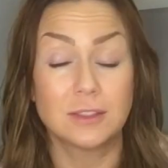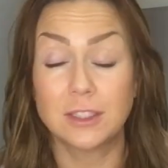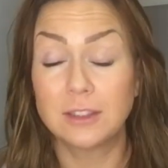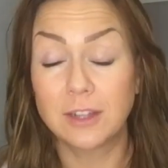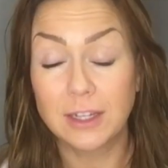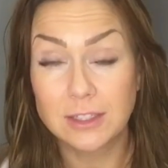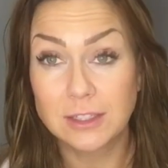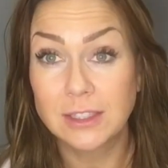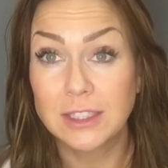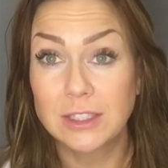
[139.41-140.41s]

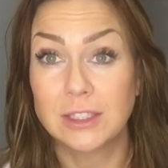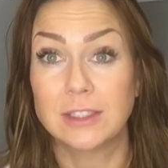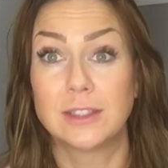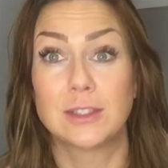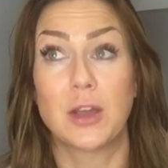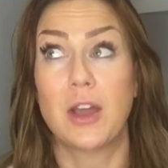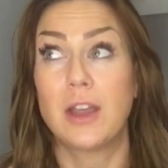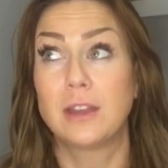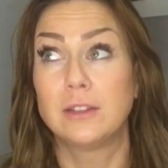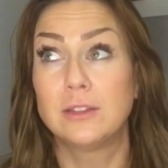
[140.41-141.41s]
congratulations
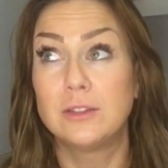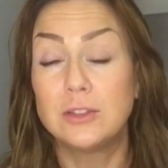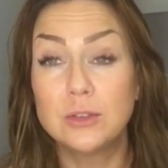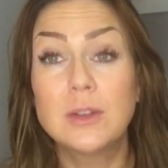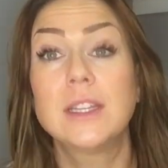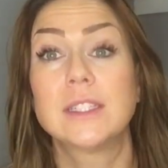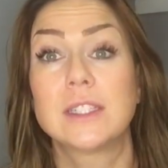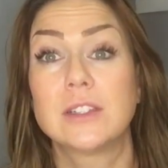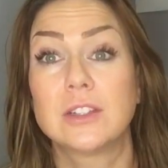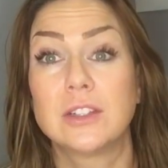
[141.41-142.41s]
on doing
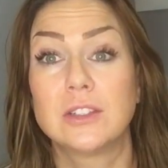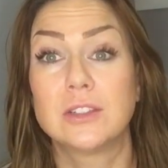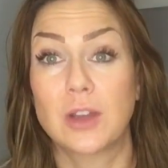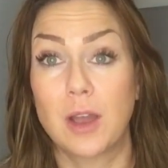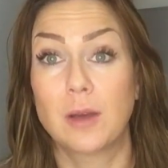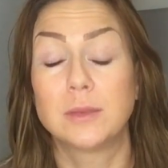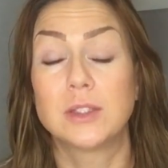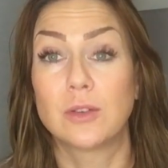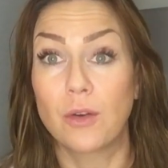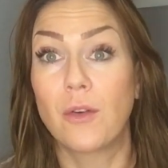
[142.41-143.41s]
such a good job
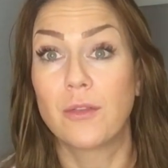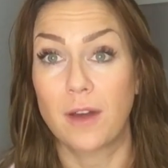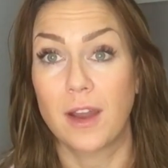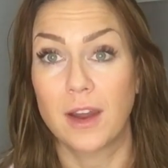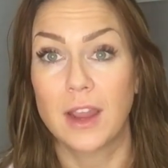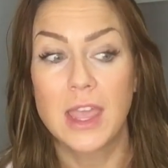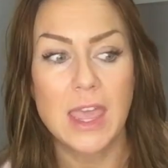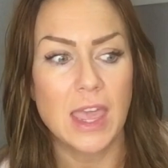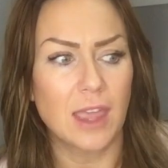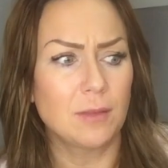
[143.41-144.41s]
so far.
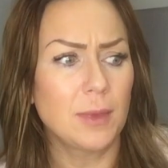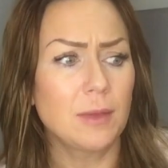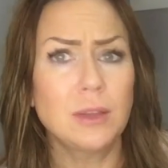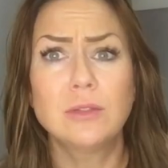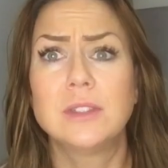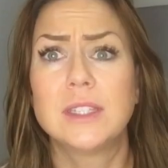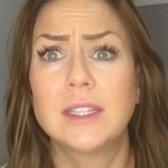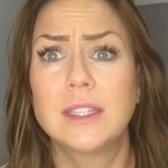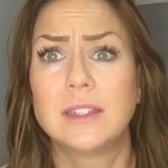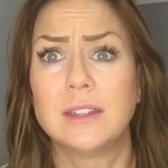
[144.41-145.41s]
And maybe you
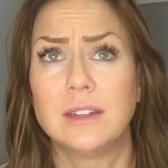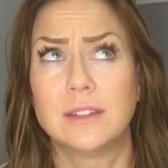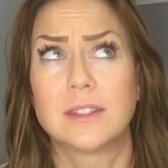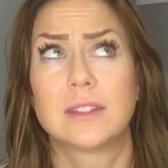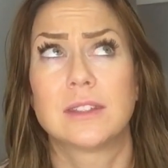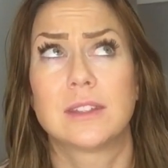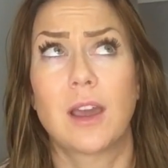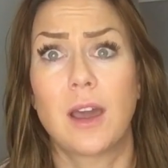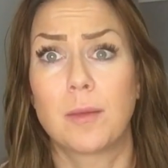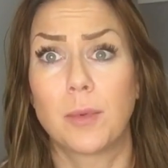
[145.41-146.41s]
did
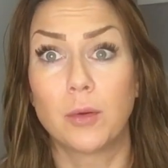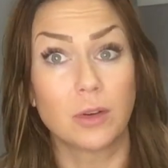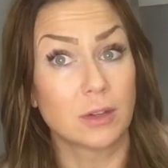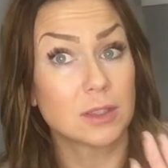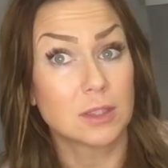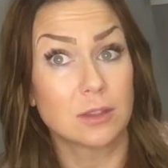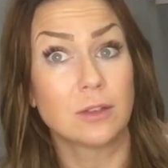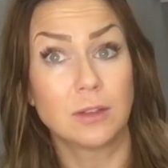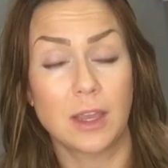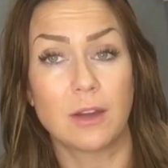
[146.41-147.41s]
stop or
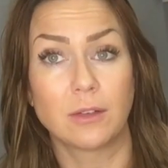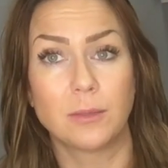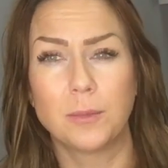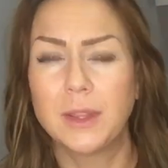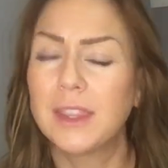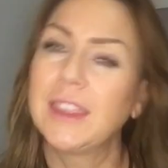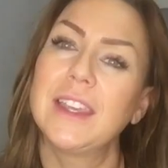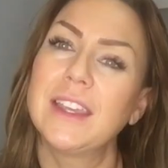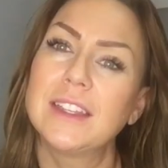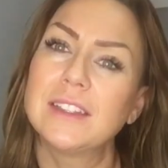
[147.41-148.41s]
slow down, but the
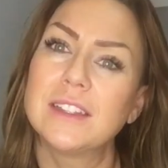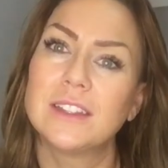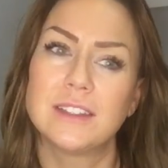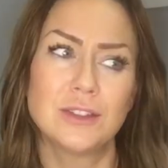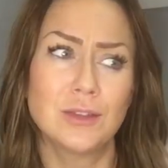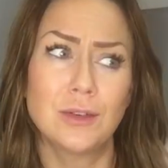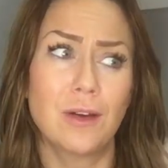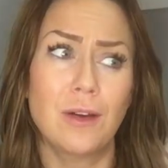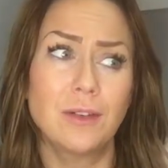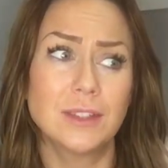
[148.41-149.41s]
thing is you can
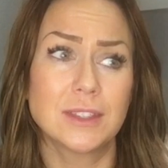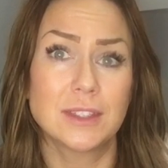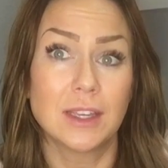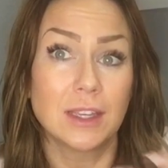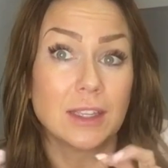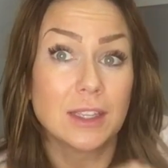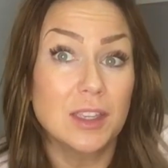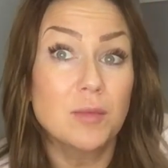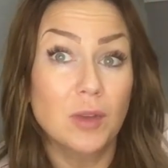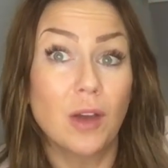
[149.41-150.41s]
always
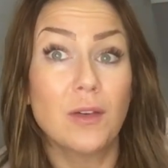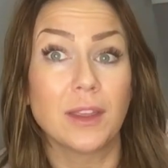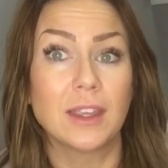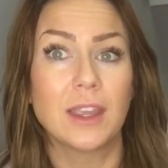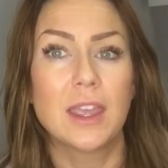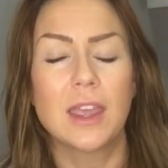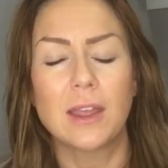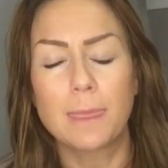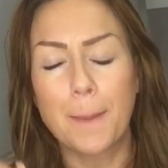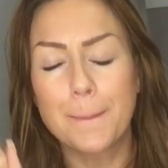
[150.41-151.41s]
keep going.
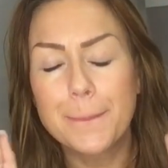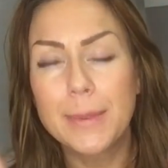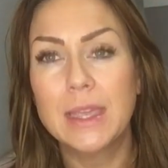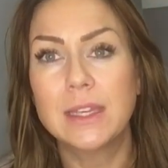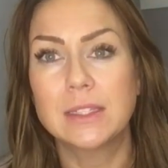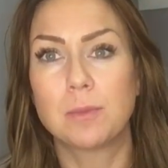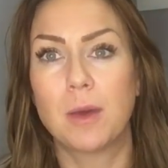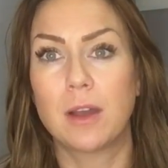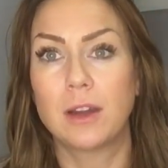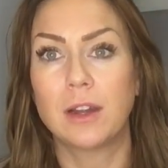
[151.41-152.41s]
And the biggest
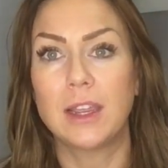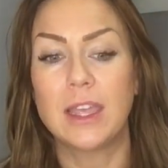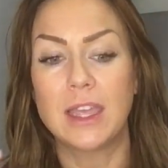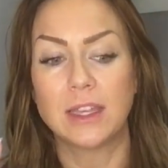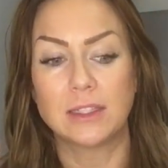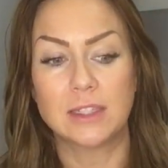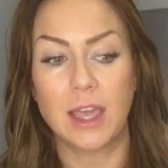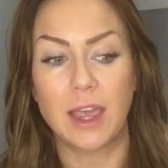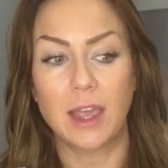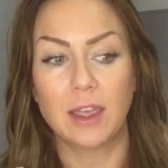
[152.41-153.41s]
part is
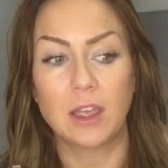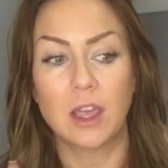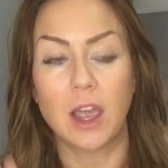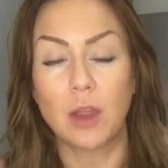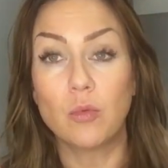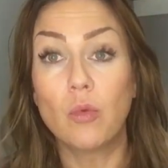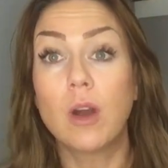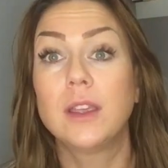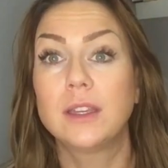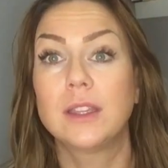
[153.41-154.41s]
that I
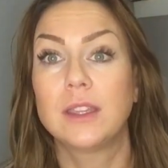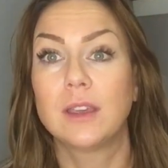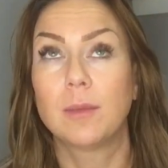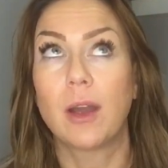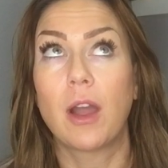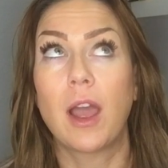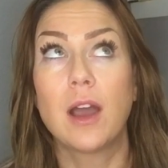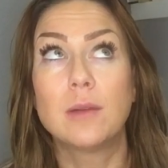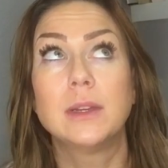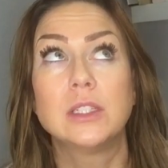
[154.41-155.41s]
want you to think about
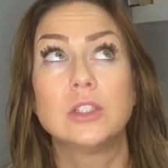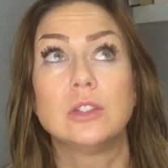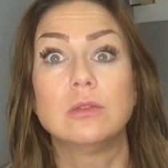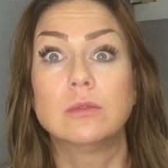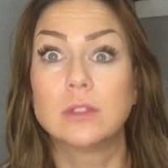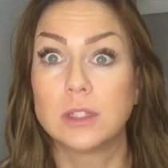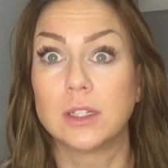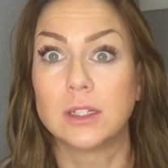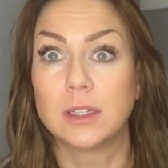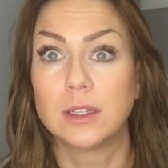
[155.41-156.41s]
how much you
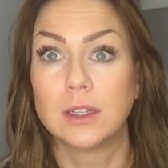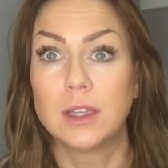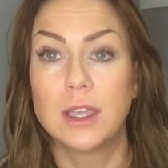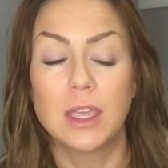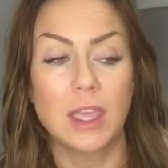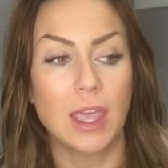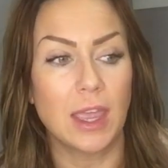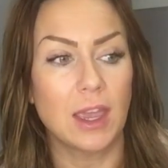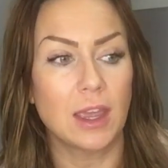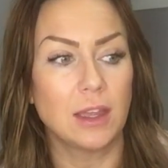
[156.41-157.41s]
learned
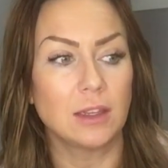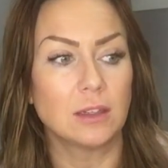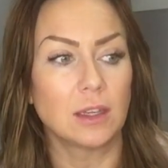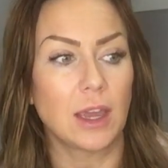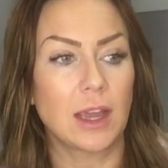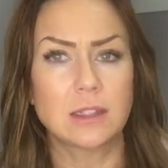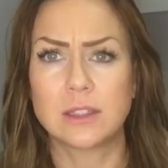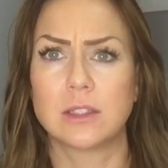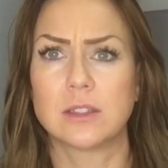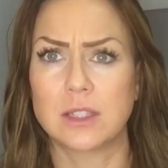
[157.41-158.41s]
and
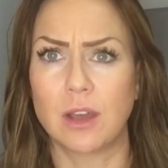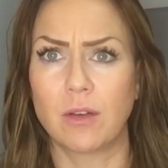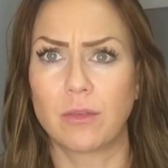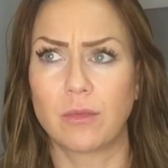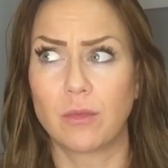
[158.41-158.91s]
ask yourself,